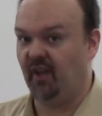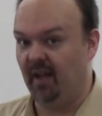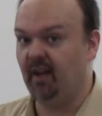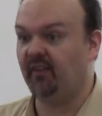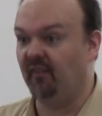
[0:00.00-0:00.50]

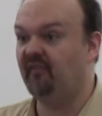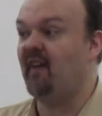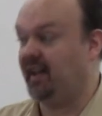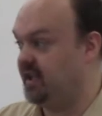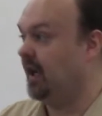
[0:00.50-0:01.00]
and it's
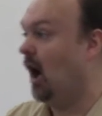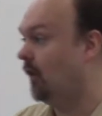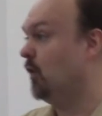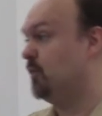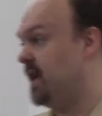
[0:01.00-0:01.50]
affecting
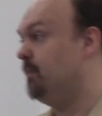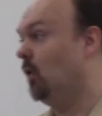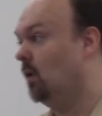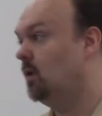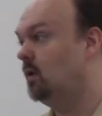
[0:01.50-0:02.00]
other people.